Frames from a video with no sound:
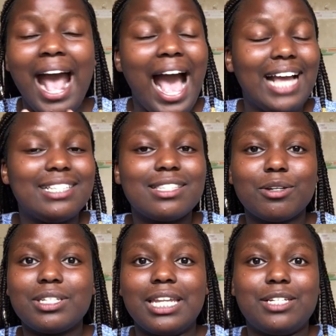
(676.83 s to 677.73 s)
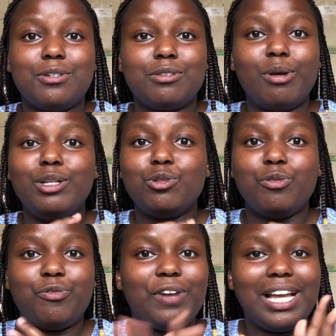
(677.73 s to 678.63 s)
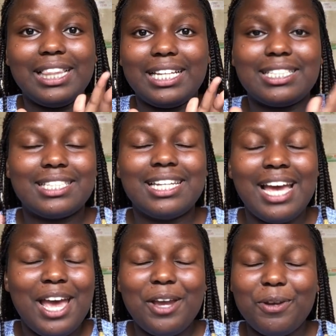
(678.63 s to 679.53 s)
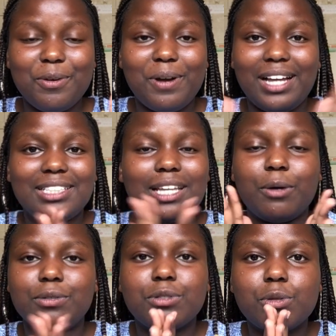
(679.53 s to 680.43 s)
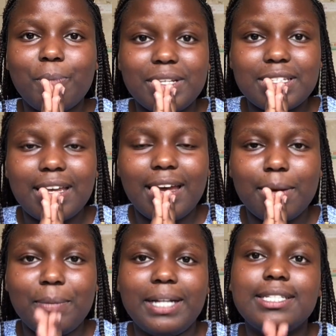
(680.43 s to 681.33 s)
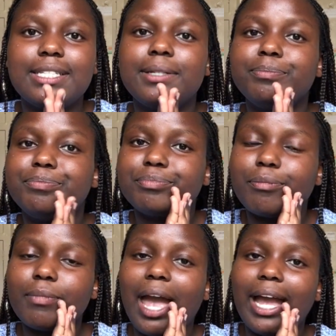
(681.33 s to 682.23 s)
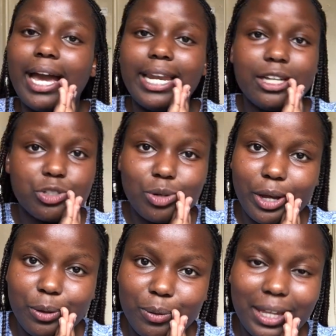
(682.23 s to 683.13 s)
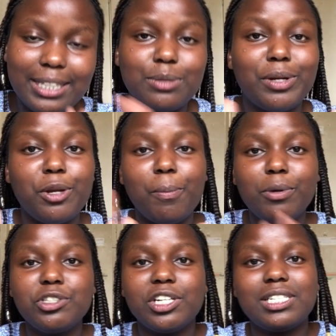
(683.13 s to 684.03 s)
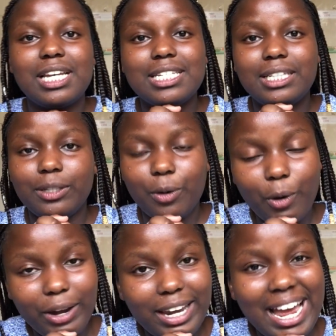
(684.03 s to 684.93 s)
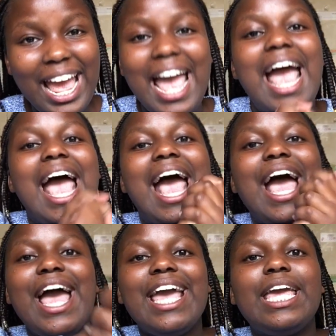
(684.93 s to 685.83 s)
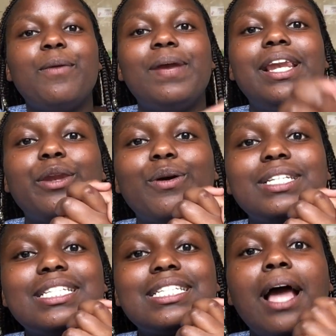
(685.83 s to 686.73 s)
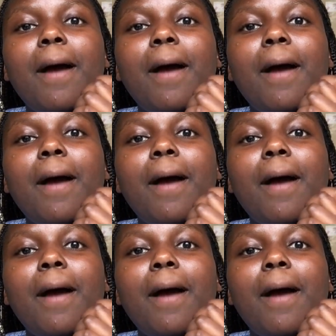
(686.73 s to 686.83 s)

I just thought that I was going to fail, that, you know, I was super scared. But I can assure you that when you put your trust in God, He will not